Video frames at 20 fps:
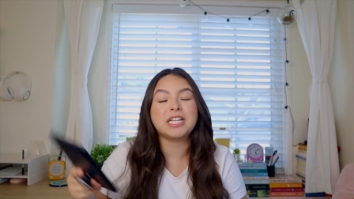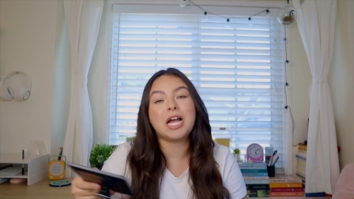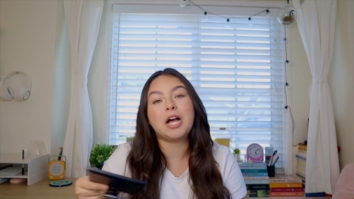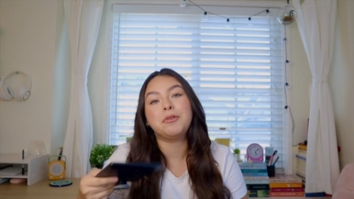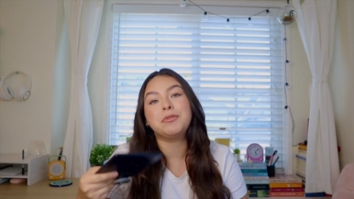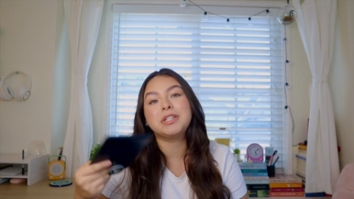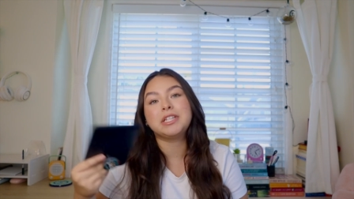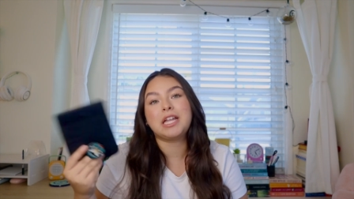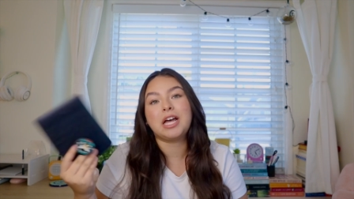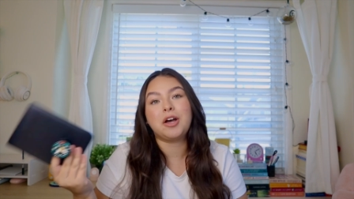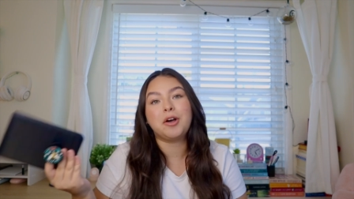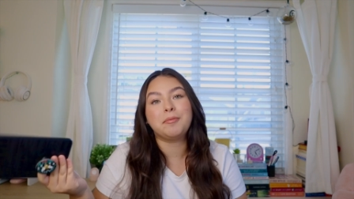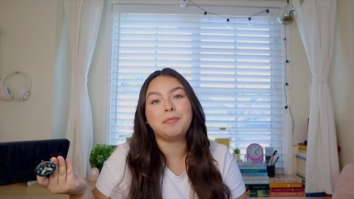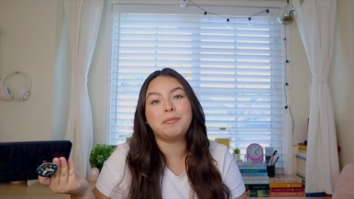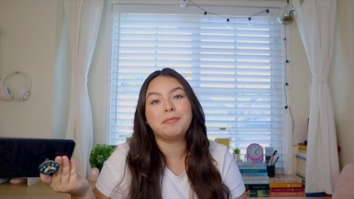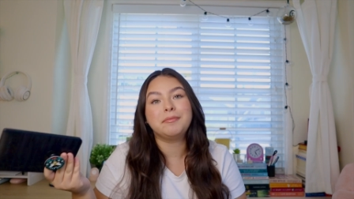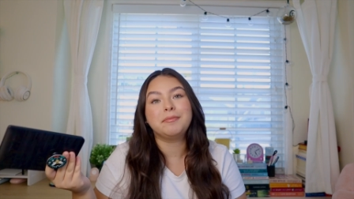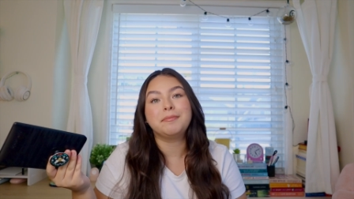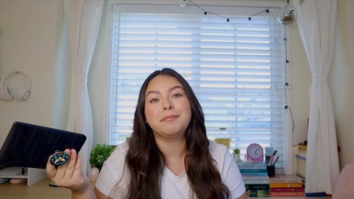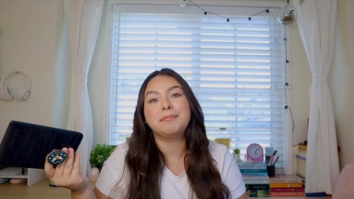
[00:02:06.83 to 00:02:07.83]
I'll allow
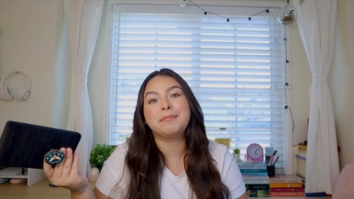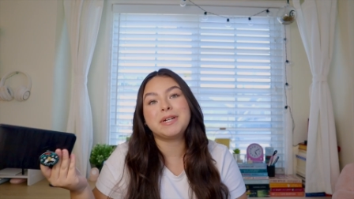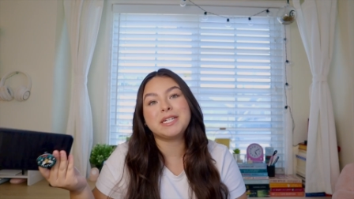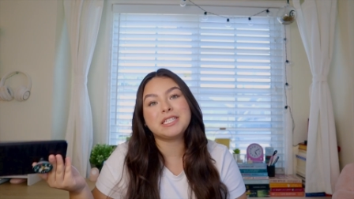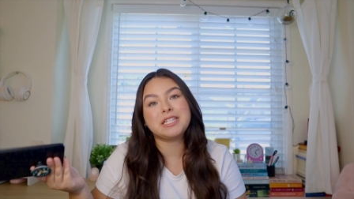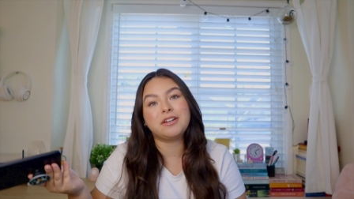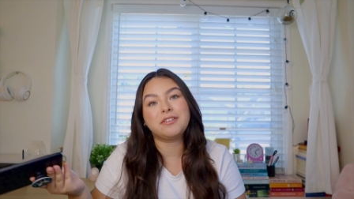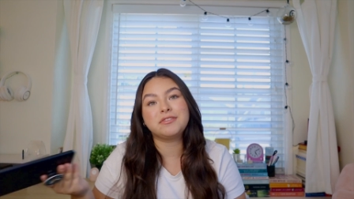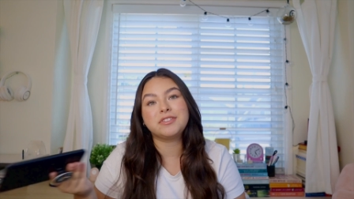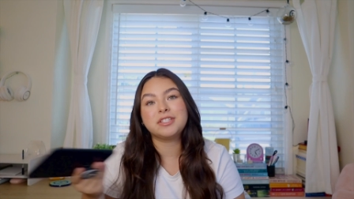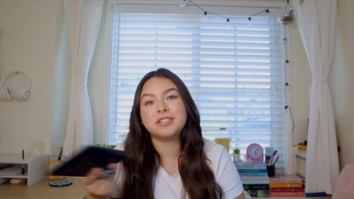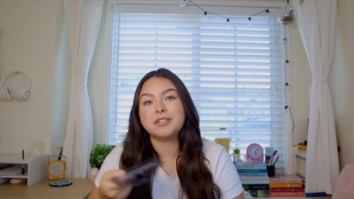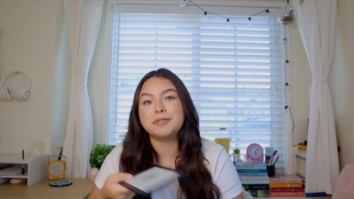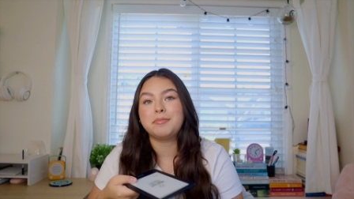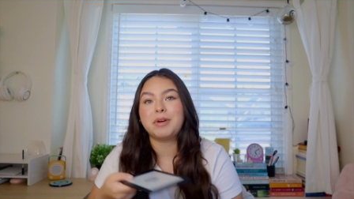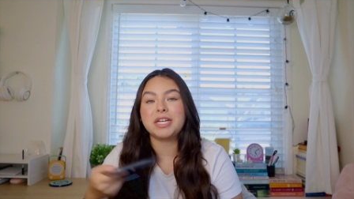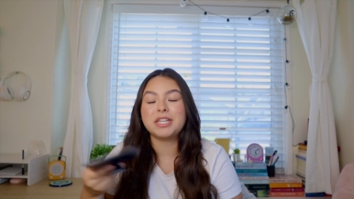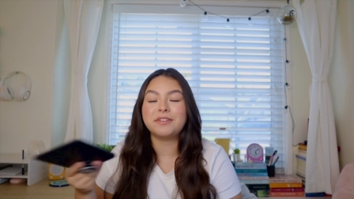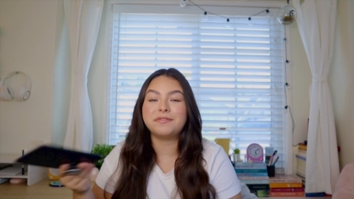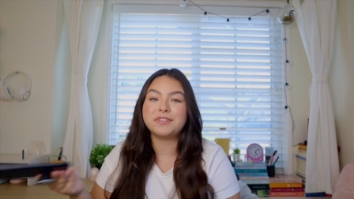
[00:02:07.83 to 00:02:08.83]
myself to
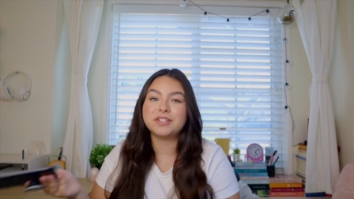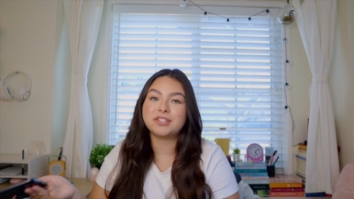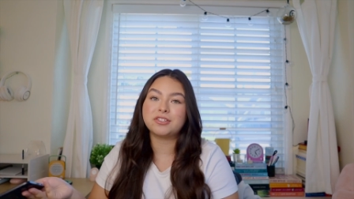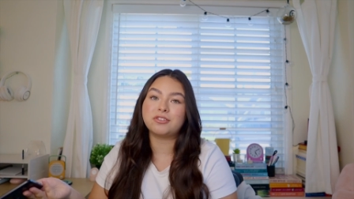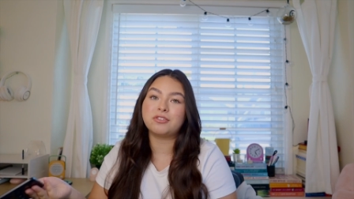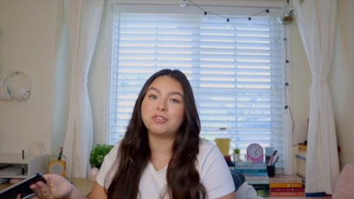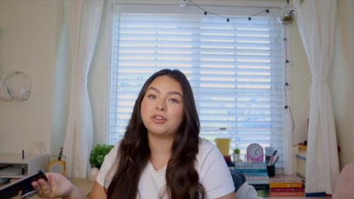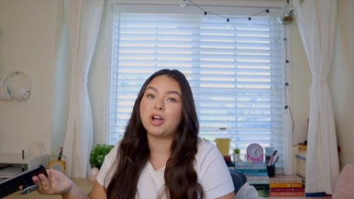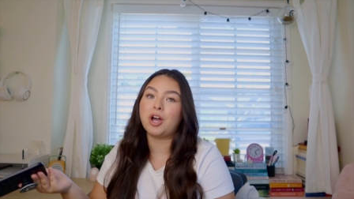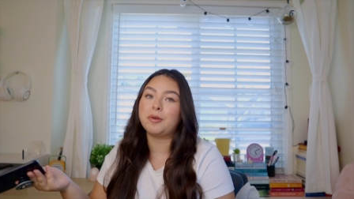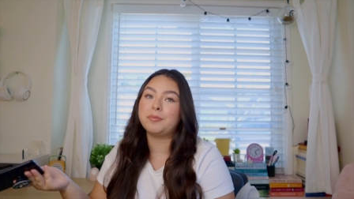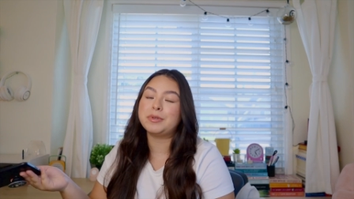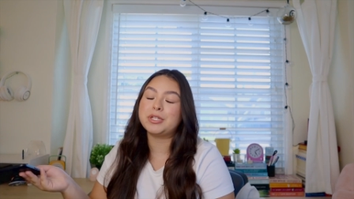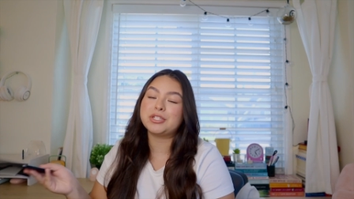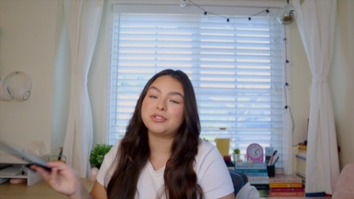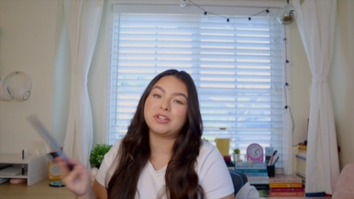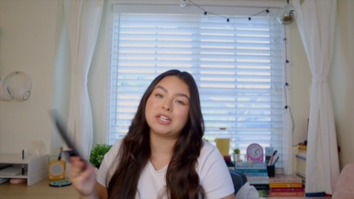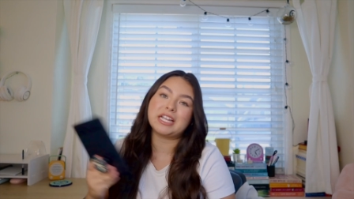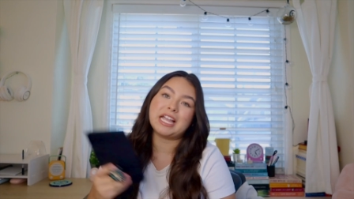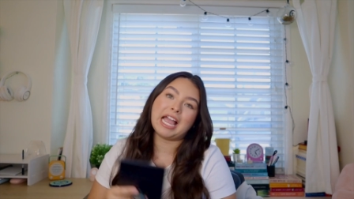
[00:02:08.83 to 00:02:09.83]
buy the physical copy
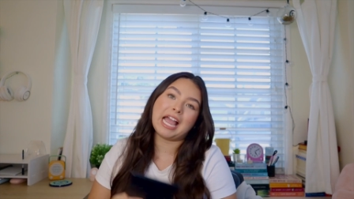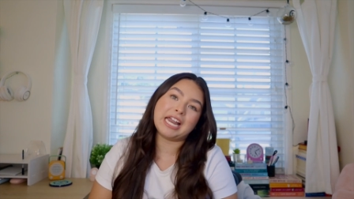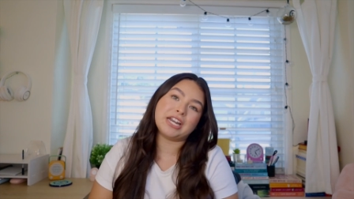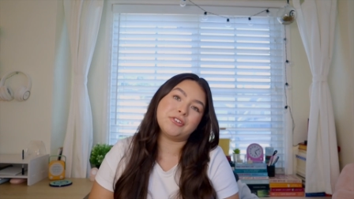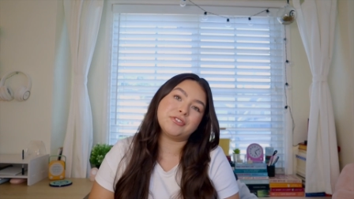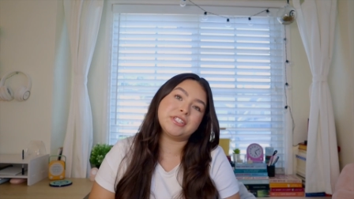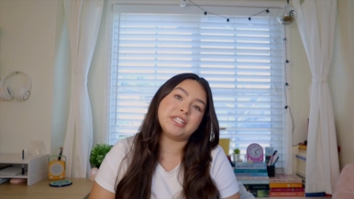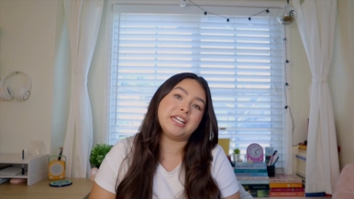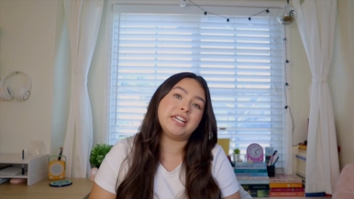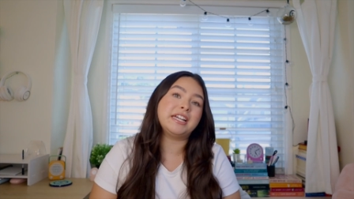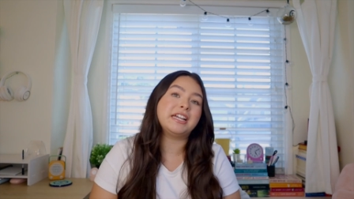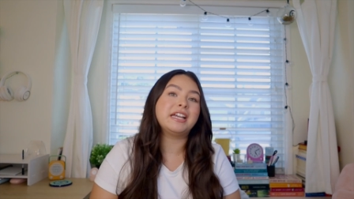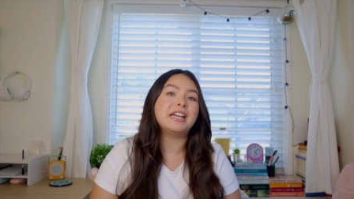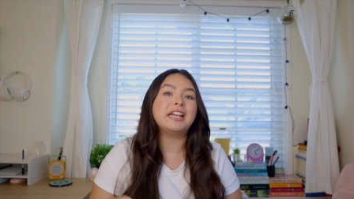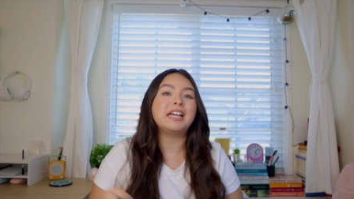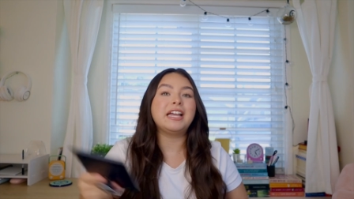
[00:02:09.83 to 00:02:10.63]
so I can annotate